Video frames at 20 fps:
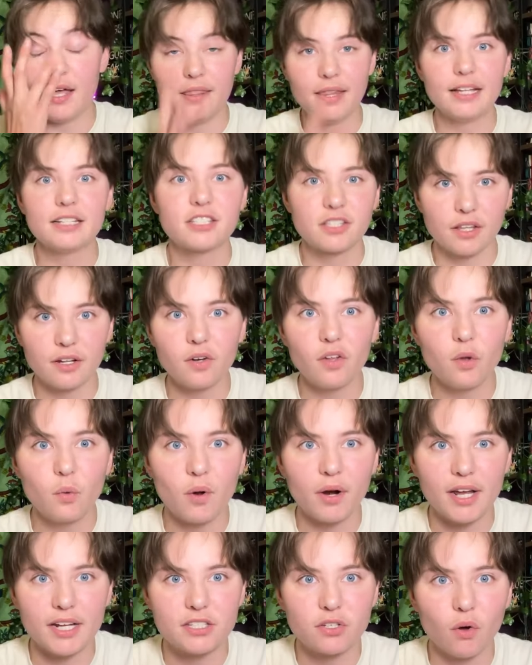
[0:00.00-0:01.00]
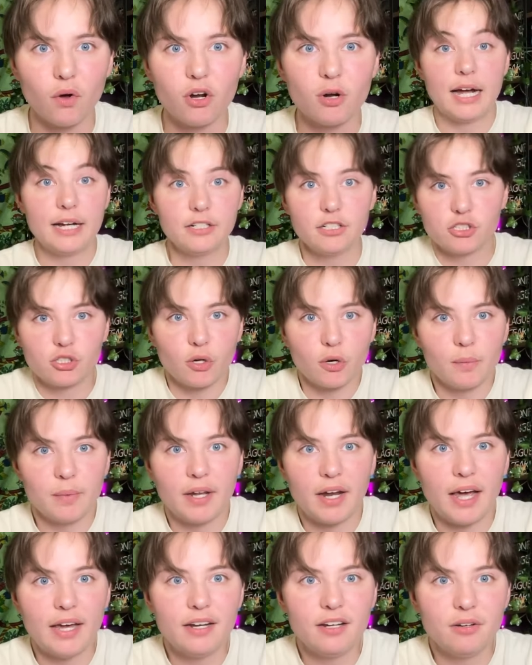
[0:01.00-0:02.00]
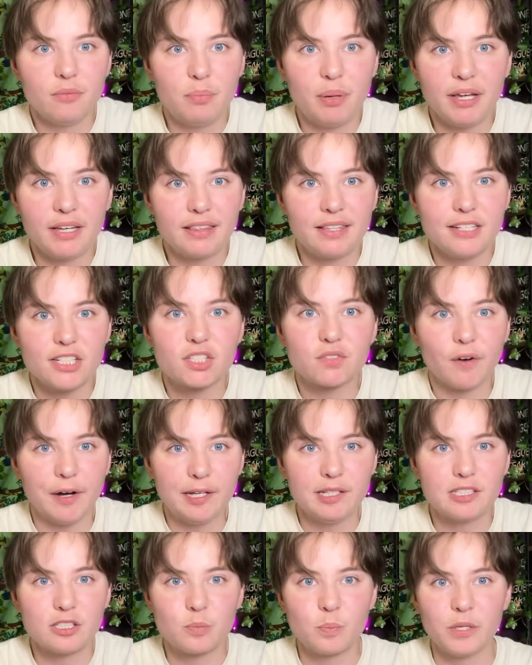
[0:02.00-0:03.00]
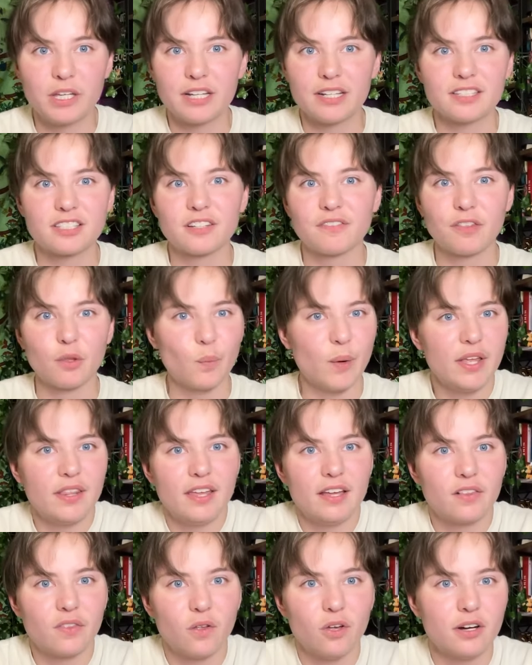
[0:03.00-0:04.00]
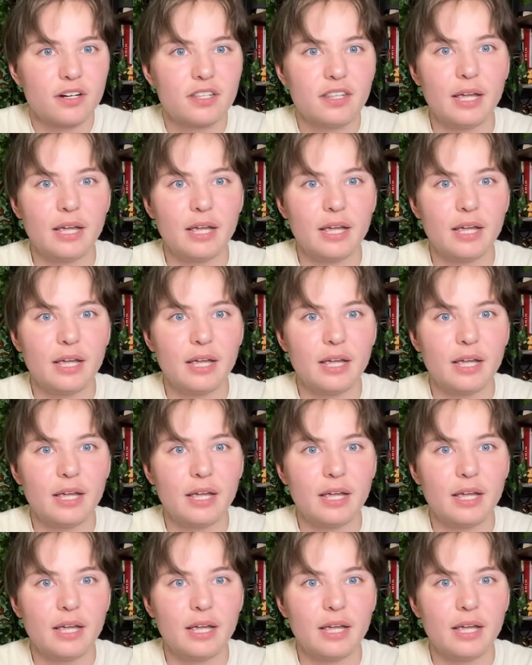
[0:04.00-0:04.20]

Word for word: And that's literally what I told him. I just told him that I didn't pick these friends because of the way they looked.